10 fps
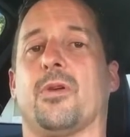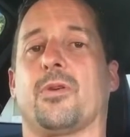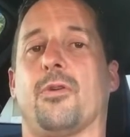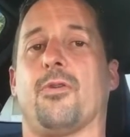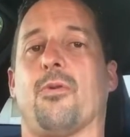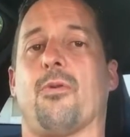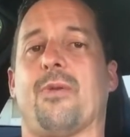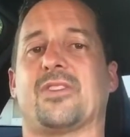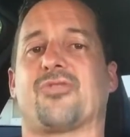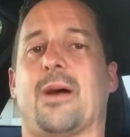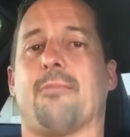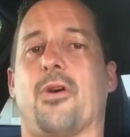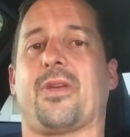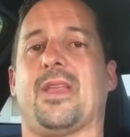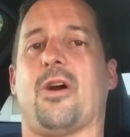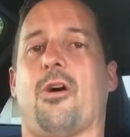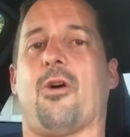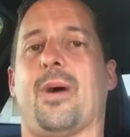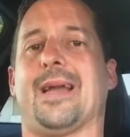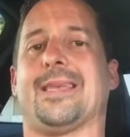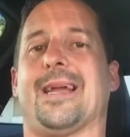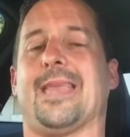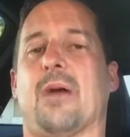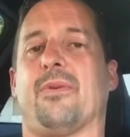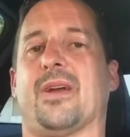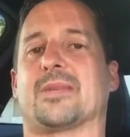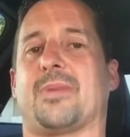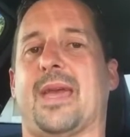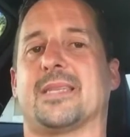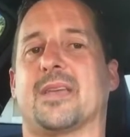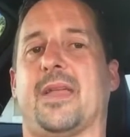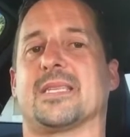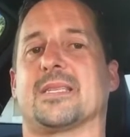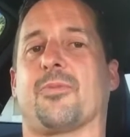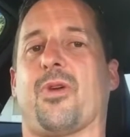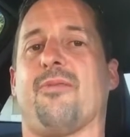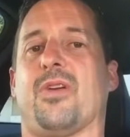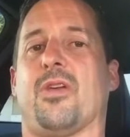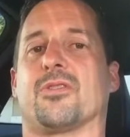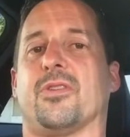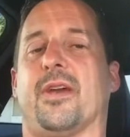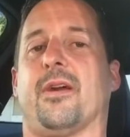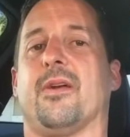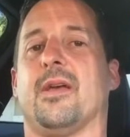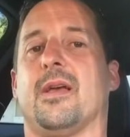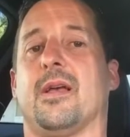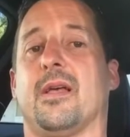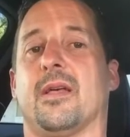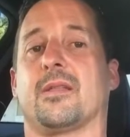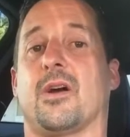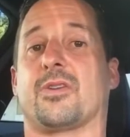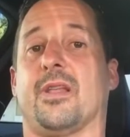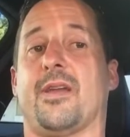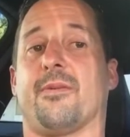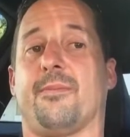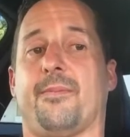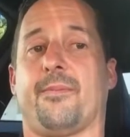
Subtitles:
Go to restaurantmarketingroi.net. We've got some case studies and some great videos on there. Talk to you later.